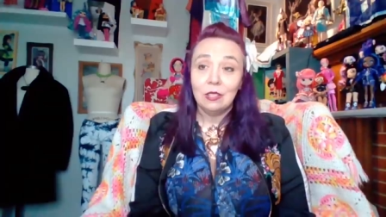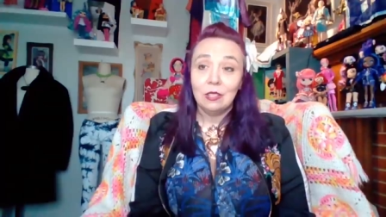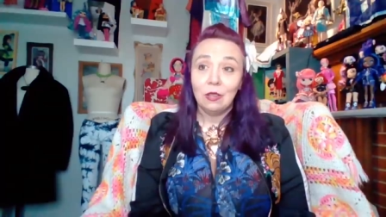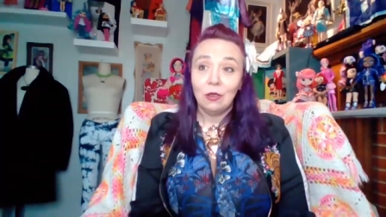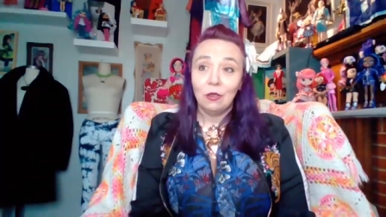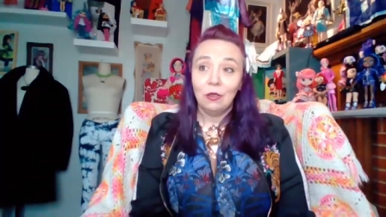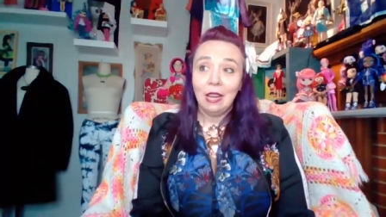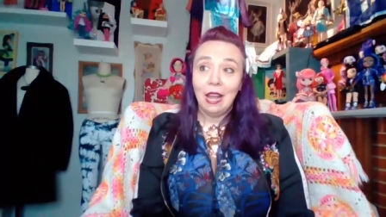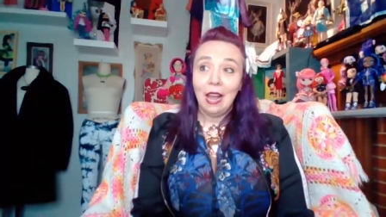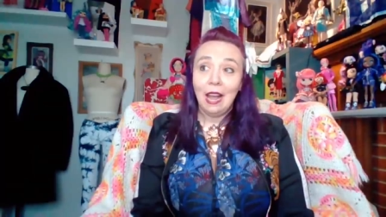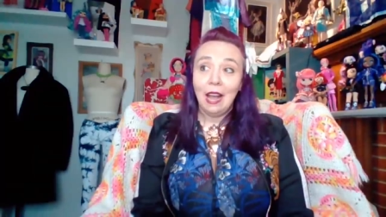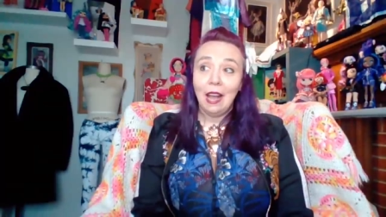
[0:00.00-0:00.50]

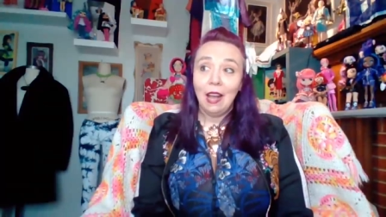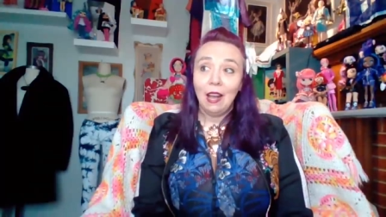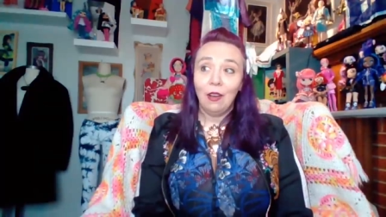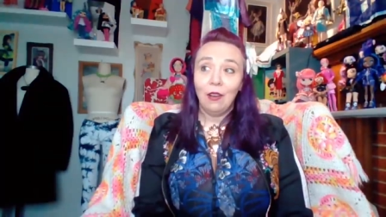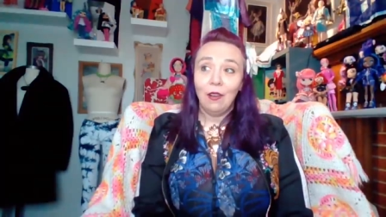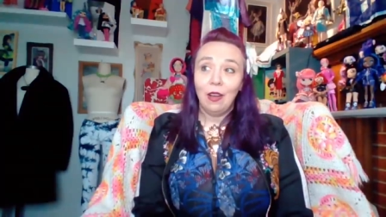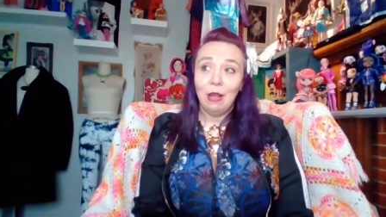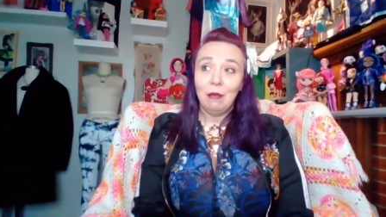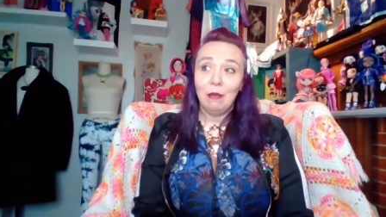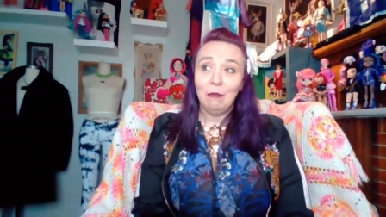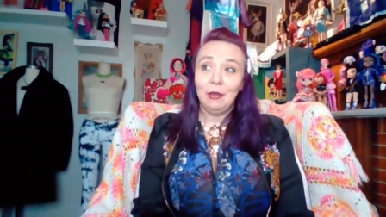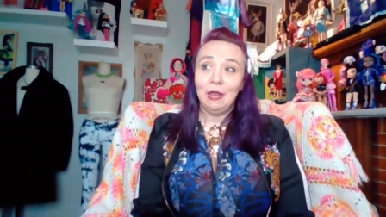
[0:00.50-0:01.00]
So
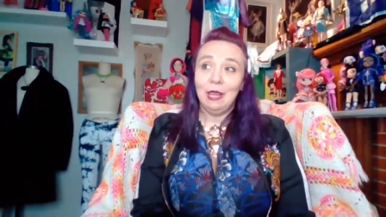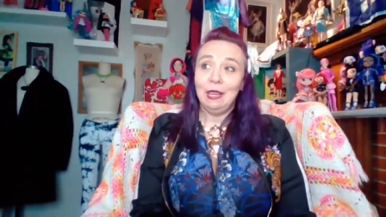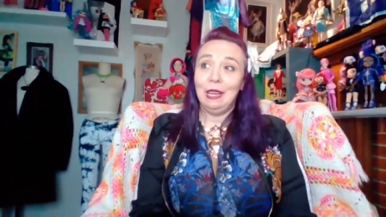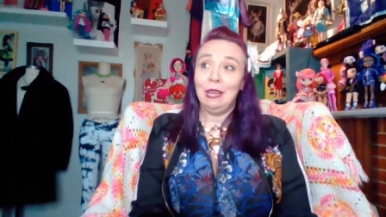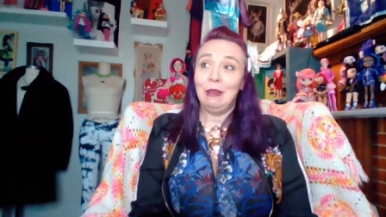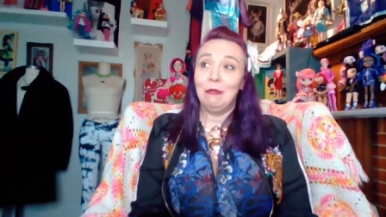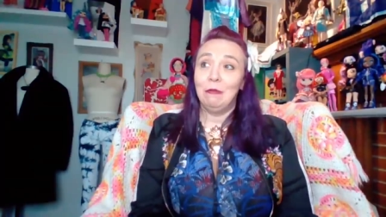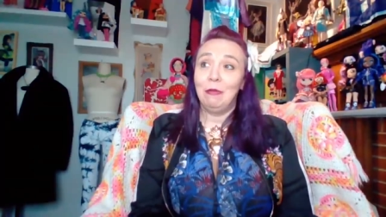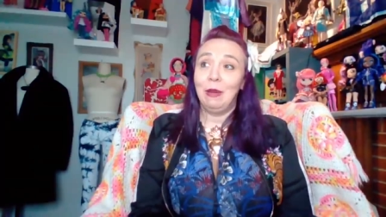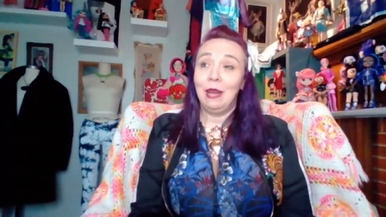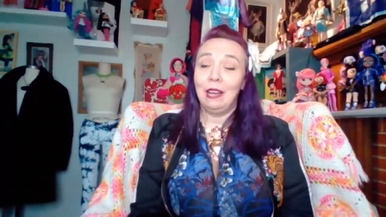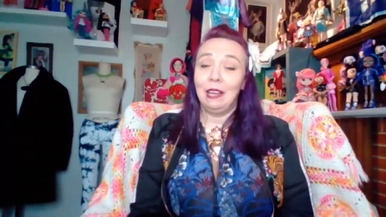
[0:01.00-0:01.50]
now I'm
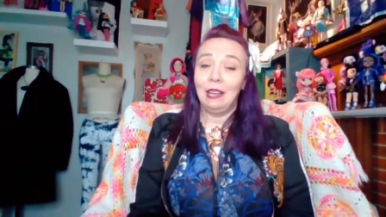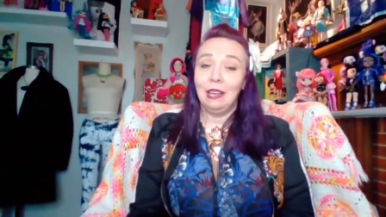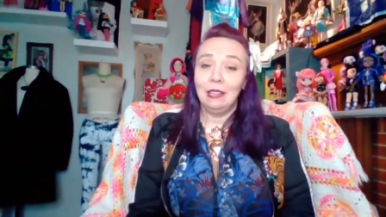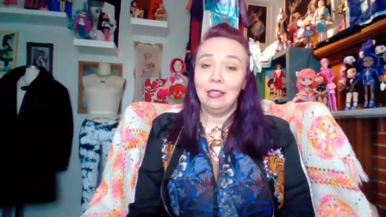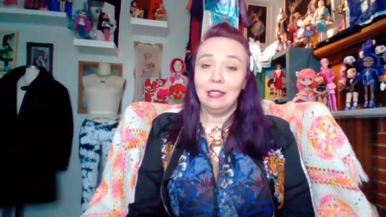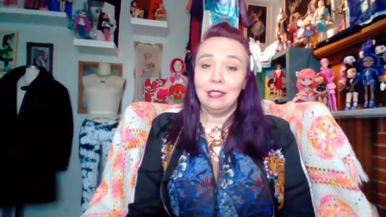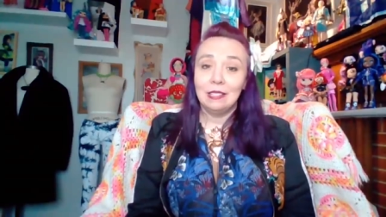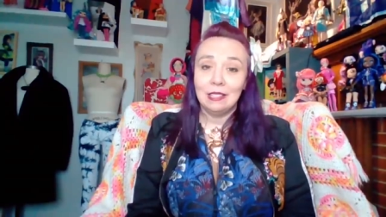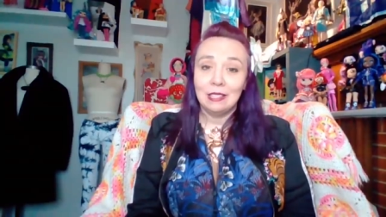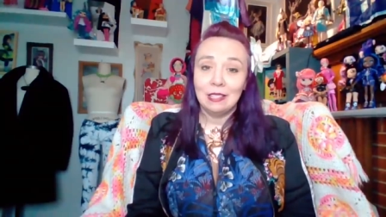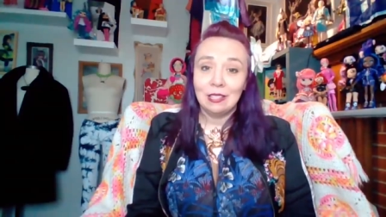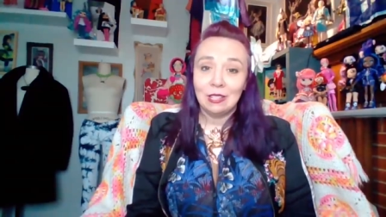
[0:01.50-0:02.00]
getting back
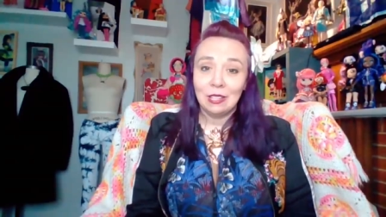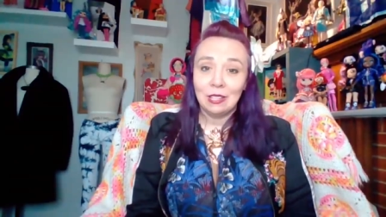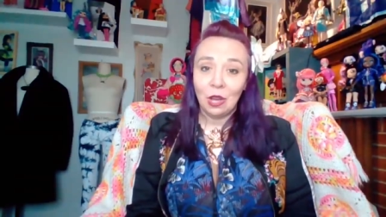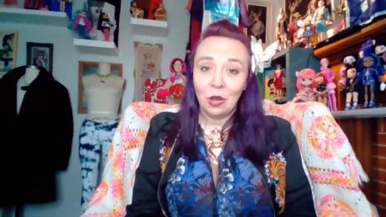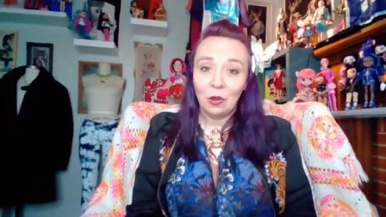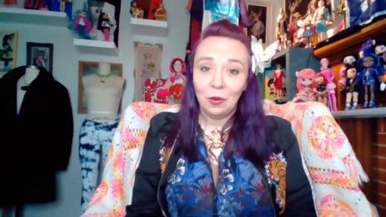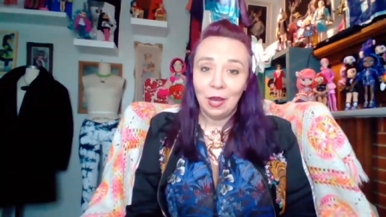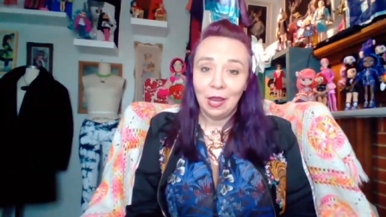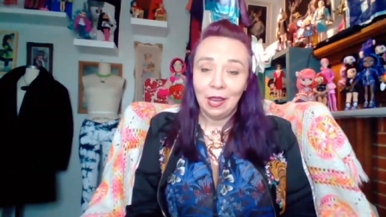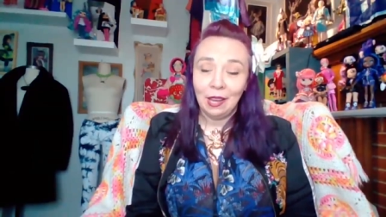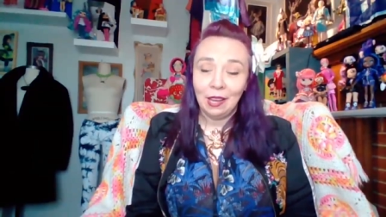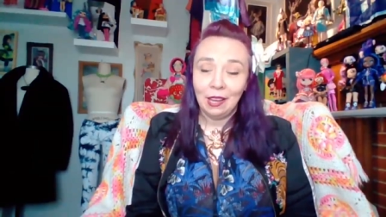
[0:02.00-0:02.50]
into
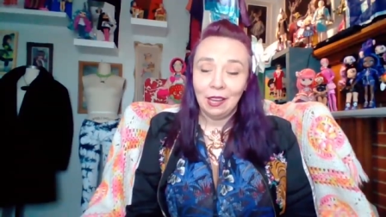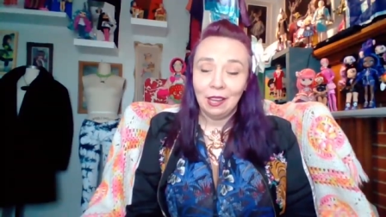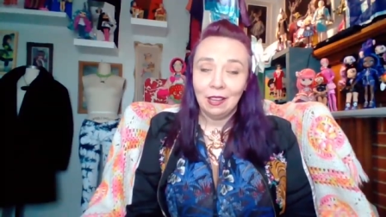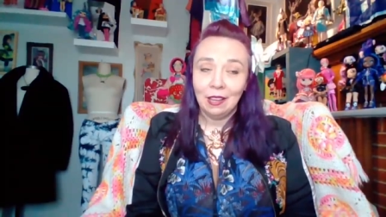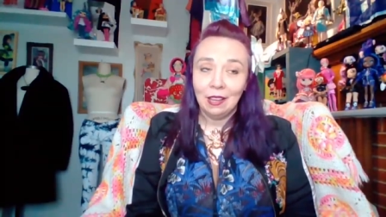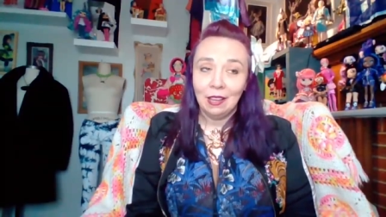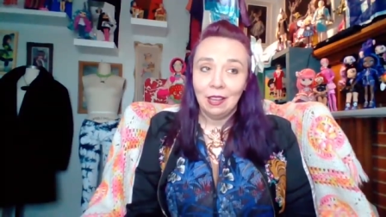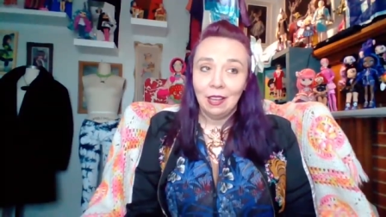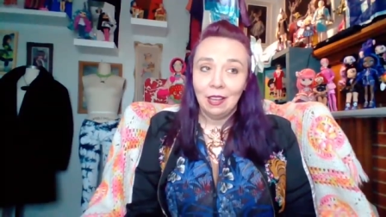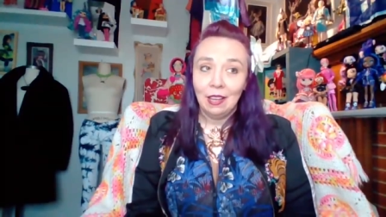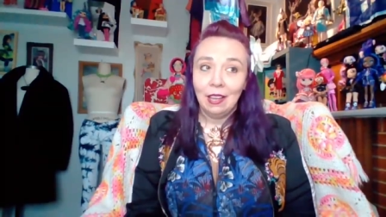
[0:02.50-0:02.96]
sewing.